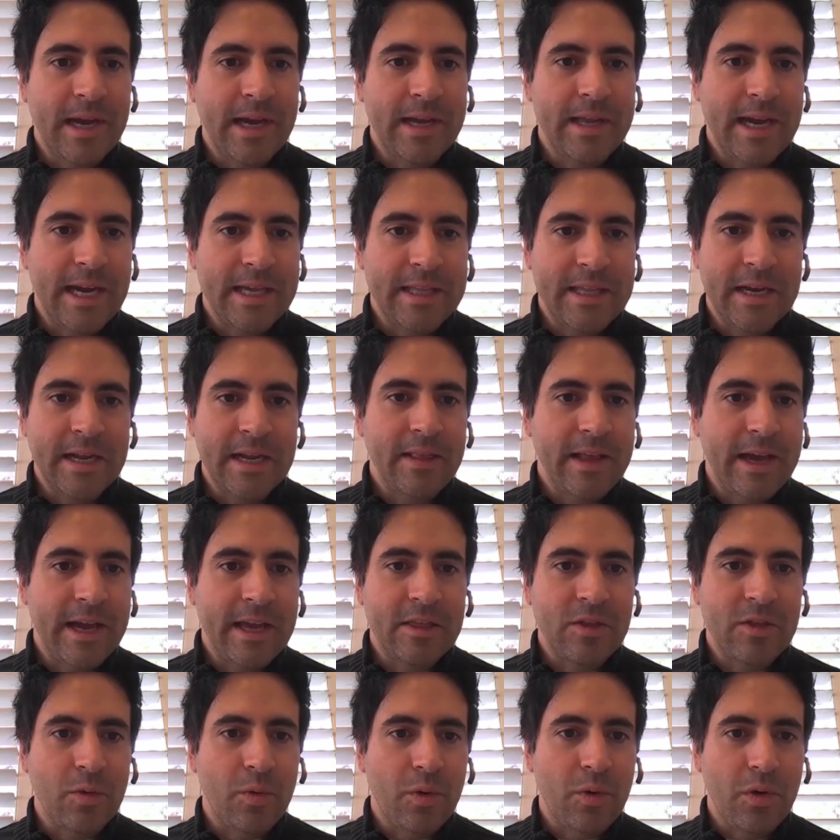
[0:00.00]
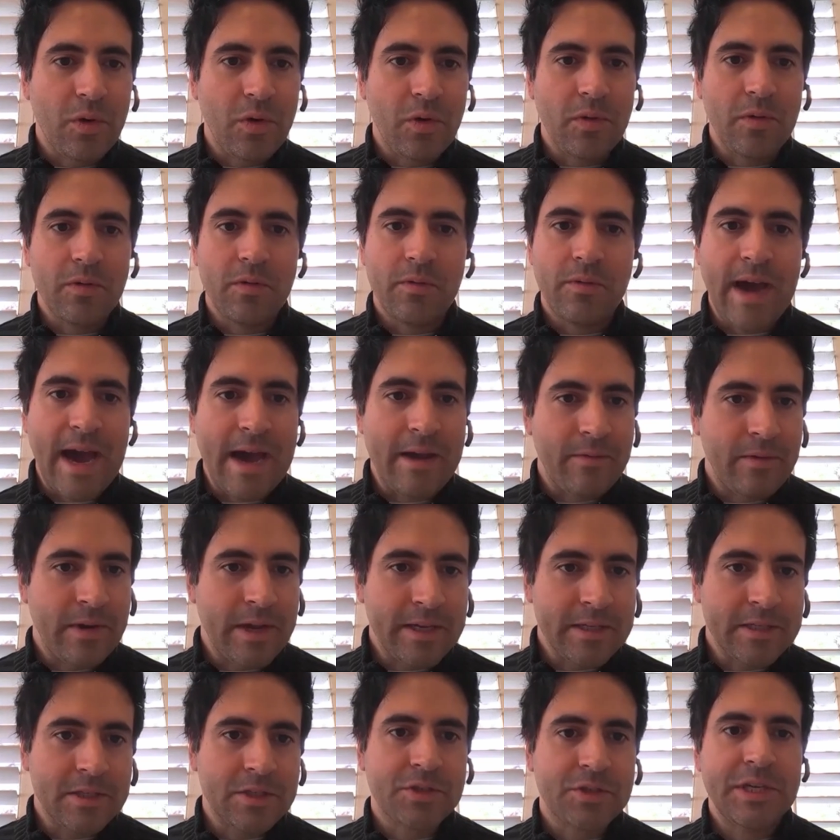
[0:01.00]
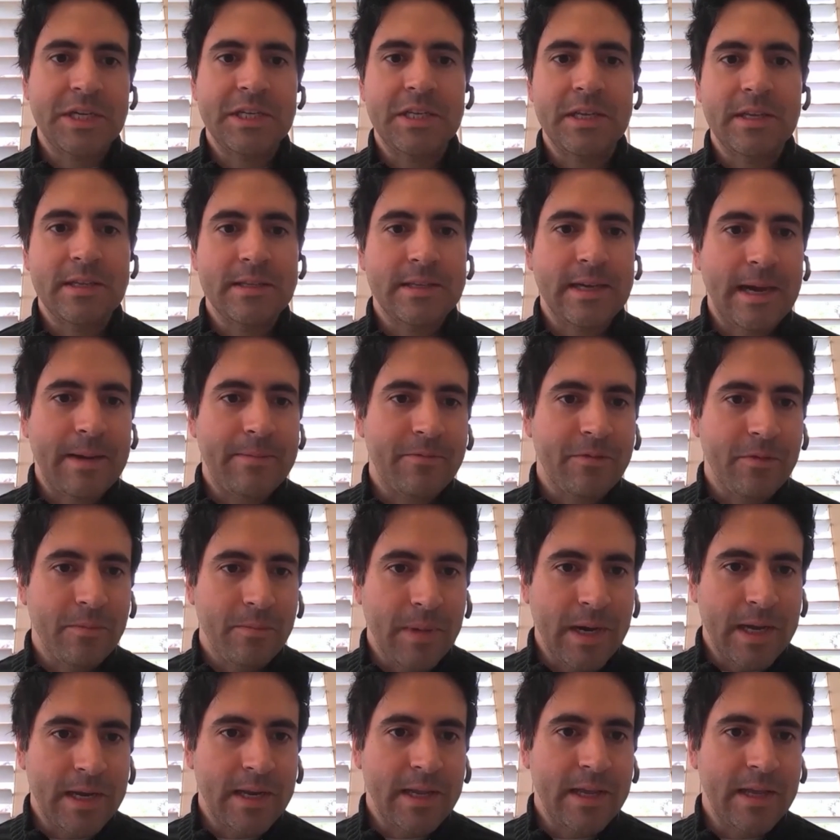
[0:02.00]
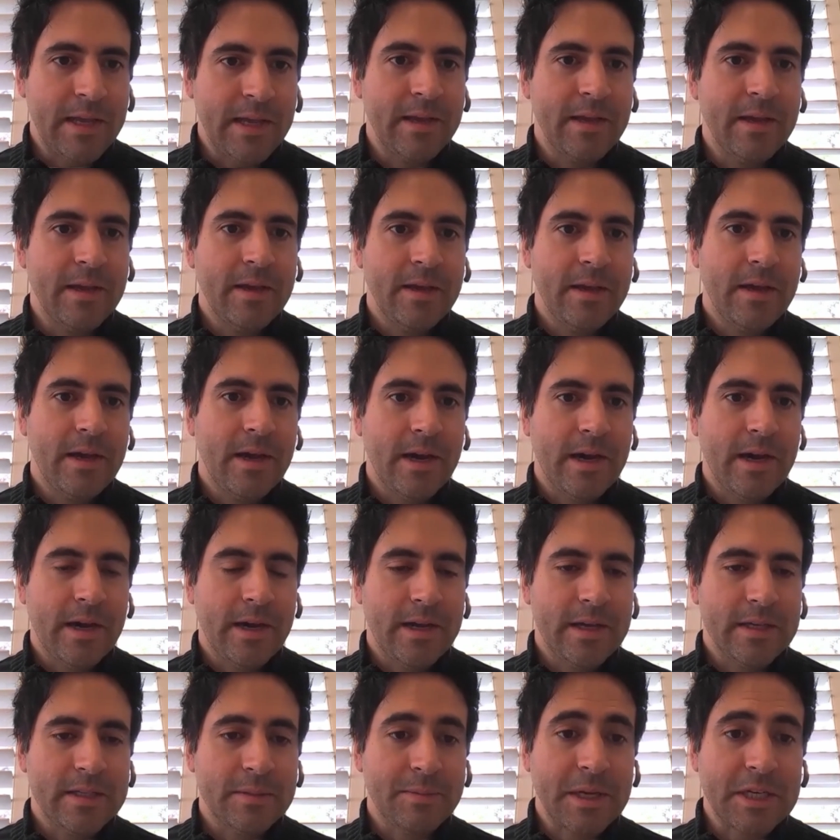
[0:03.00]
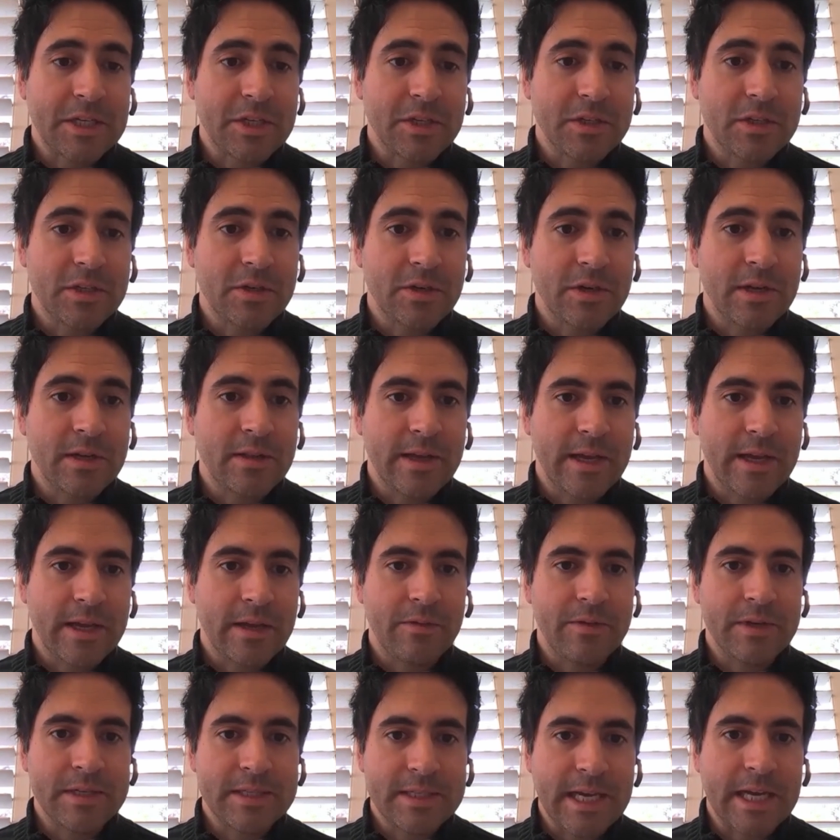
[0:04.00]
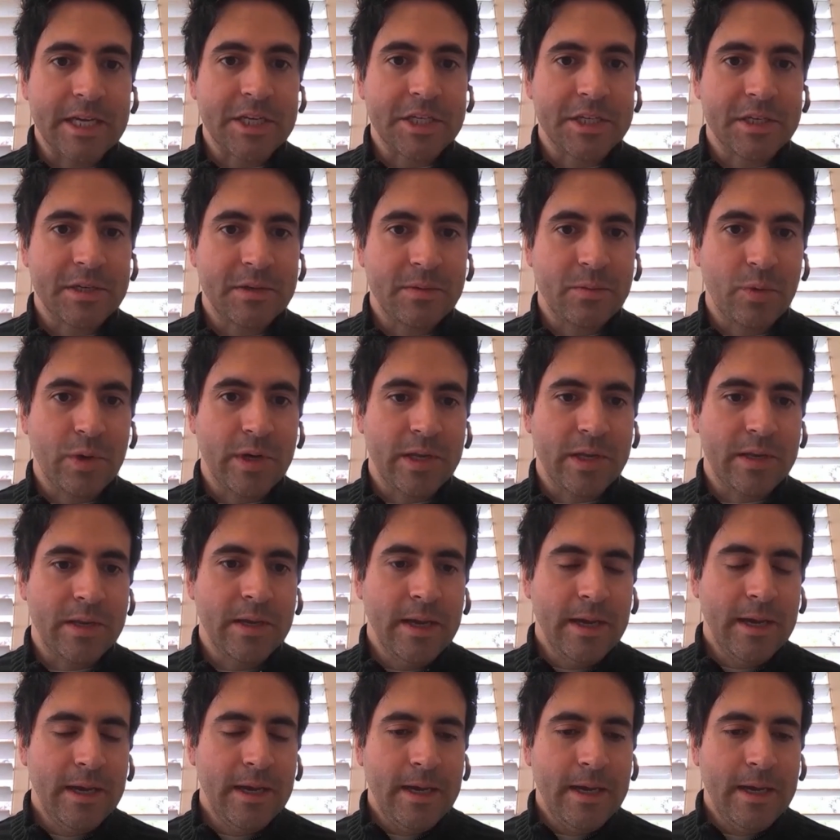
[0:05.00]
I didn't like the whole rat race, trading time for money, especially during like a recession when